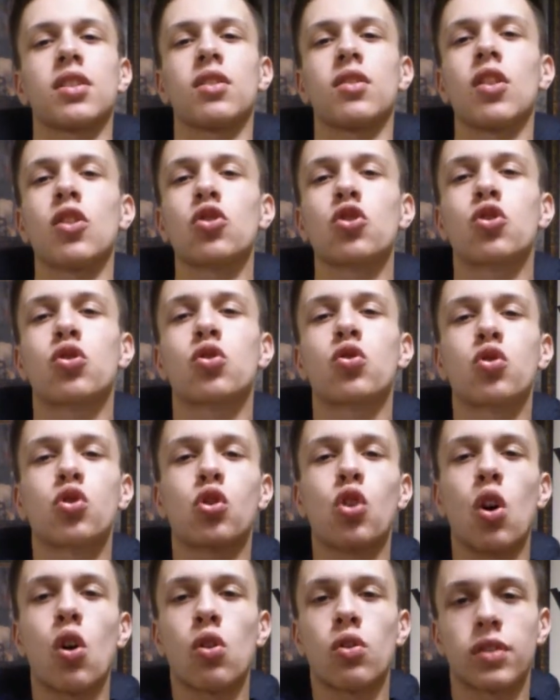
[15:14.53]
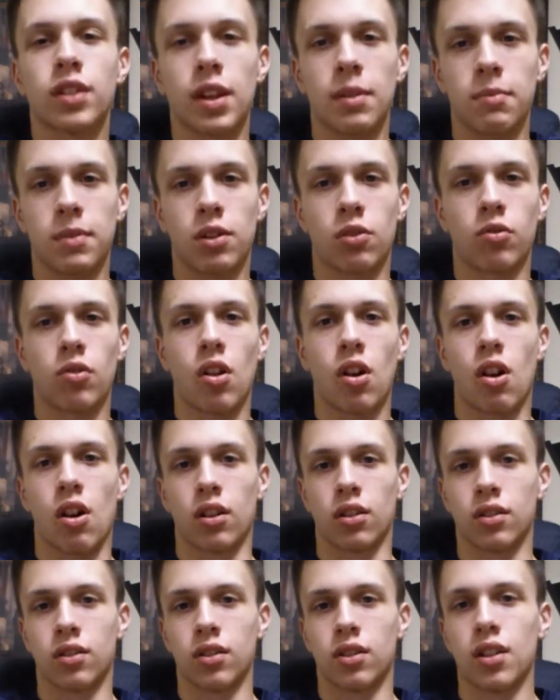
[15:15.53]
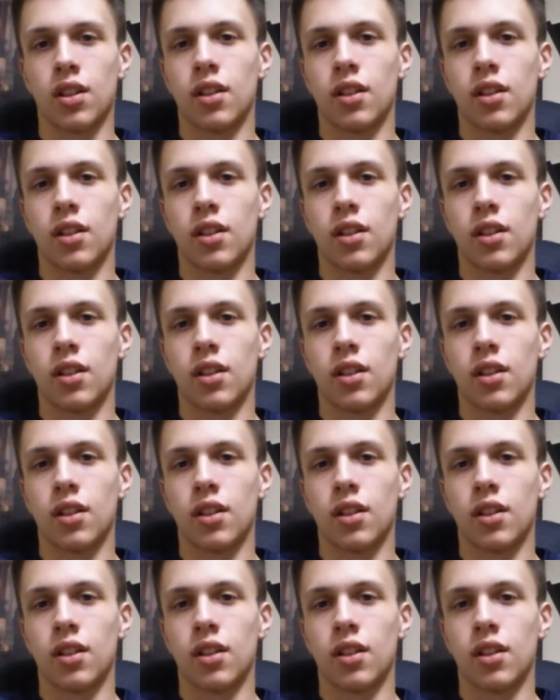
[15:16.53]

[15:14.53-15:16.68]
And don't get me wrong.